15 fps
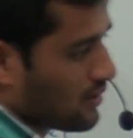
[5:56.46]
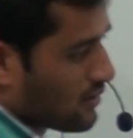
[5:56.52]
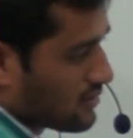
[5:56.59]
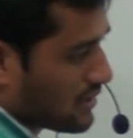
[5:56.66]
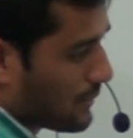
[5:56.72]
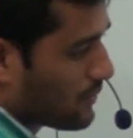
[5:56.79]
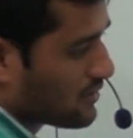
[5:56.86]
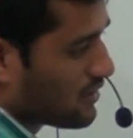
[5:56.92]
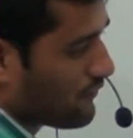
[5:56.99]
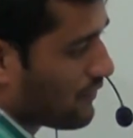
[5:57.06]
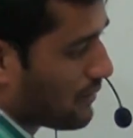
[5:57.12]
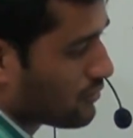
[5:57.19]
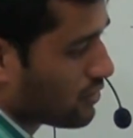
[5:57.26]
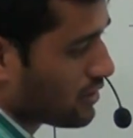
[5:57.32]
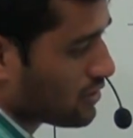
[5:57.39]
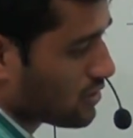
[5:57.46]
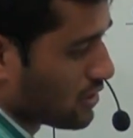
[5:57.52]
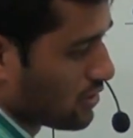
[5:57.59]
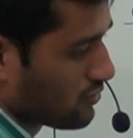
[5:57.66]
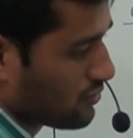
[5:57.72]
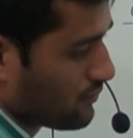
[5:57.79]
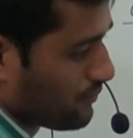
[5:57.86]
suppose if I am going to
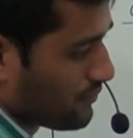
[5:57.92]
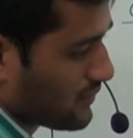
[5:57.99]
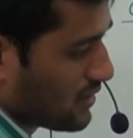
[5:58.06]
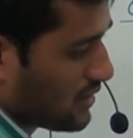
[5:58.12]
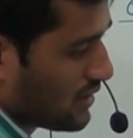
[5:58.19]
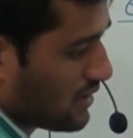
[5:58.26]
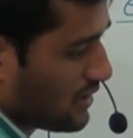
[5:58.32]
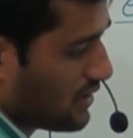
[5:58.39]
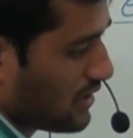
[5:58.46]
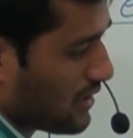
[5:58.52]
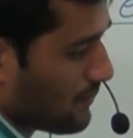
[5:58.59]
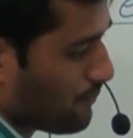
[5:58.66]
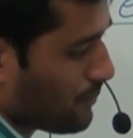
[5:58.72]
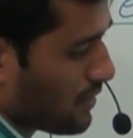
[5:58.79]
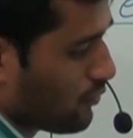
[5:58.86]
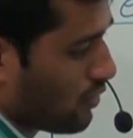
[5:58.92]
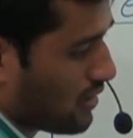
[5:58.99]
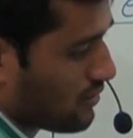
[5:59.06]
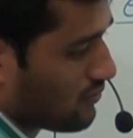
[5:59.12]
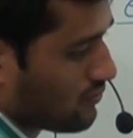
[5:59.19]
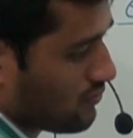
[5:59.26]
give E M P one,